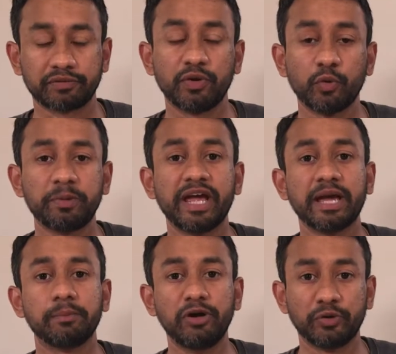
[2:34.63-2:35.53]
We would be
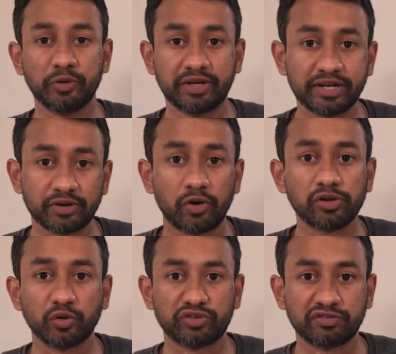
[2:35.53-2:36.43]
able to get all
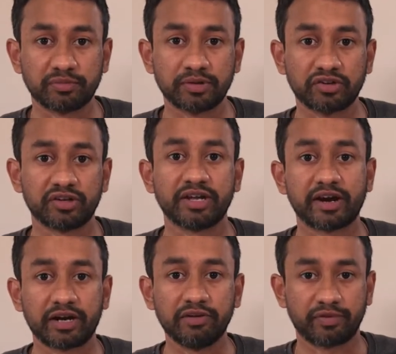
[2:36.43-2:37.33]
those information
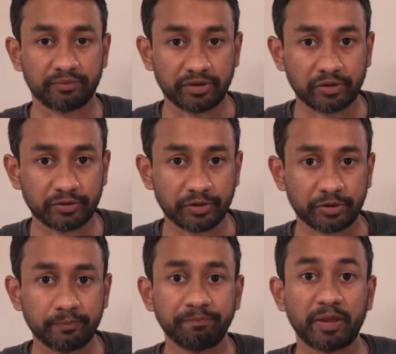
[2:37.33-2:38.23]
directly from the
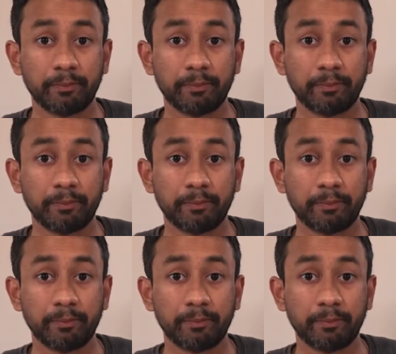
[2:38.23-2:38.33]
algorithm